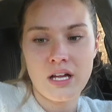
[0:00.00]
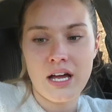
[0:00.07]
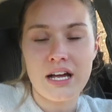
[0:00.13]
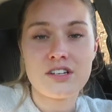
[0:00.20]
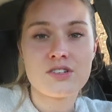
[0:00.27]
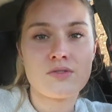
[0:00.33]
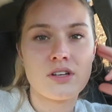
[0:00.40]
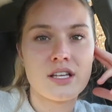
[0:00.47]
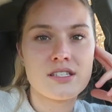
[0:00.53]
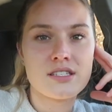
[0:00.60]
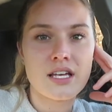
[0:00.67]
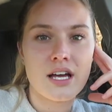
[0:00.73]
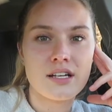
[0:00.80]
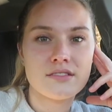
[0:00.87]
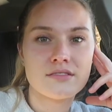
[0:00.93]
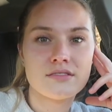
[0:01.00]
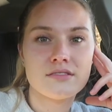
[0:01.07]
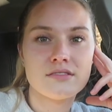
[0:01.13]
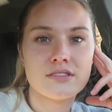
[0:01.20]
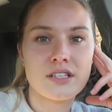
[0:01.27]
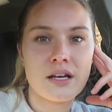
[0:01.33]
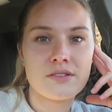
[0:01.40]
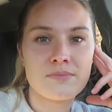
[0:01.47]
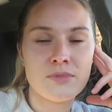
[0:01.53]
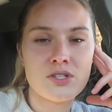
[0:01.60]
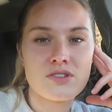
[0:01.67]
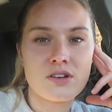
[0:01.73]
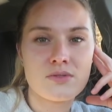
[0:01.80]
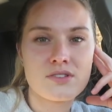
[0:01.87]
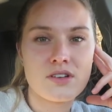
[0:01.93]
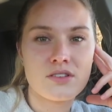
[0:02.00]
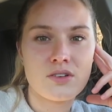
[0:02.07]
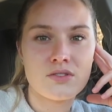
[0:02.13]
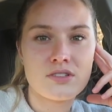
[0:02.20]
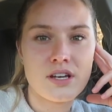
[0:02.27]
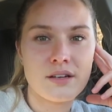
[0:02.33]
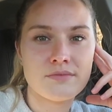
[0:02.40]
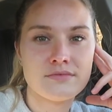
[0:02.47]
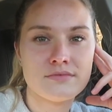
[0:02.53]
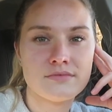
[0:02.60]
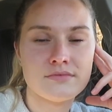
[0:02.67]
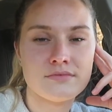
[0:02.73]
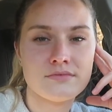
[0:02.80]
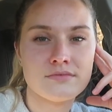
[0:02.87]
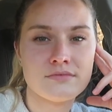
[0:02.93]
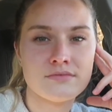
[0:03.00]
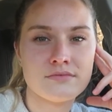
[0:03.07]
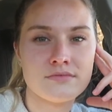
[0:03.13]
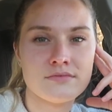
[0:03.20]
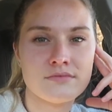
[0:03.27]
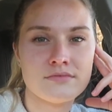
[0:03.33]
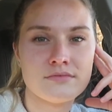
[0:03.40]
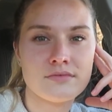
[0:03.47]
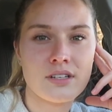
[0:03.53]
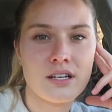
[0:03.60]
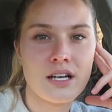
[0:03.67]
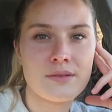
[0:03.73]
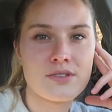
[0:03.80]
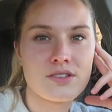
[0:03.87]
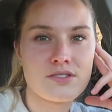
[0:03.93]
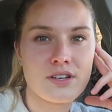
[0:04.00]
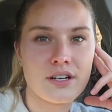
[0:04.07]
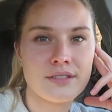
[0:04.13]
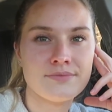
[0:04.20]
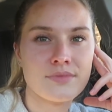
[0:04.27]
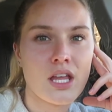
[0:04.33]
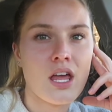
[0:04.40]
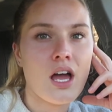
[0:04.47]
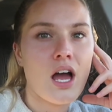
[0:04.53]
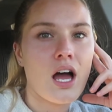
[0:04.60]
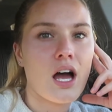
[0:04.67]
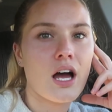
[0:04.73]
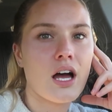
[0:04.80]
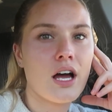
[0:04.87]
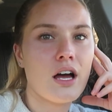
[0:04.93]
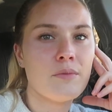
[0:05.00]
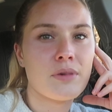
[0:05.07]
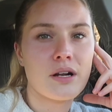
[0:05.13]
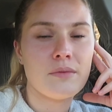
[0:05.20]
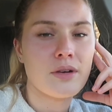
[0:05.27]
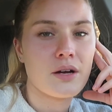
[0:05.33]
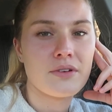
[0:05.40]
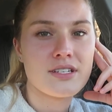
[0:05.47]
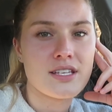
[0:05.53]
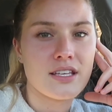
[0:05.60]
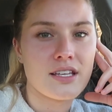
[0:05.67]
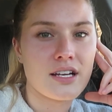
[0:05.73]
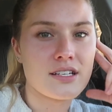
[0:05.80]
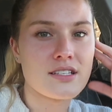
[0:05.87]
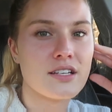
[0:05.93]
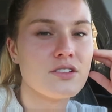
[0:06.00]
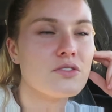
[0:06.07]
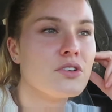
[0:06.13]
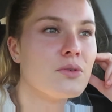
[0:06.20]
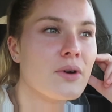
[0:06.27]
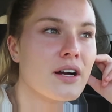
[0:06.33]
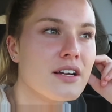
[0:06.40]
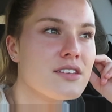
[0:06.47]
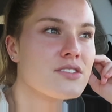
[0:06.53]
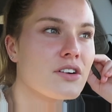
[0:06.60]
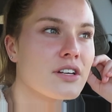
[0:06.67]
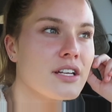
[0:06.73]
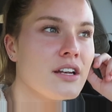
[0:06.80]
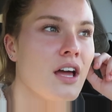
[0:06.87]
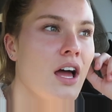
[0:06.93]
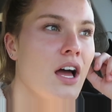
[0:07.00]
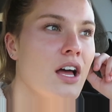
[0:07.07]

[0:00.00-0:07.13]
I just realized that that music was on the whole time. I'm so sorry. But I'm not re-saying that because I don't know where I started.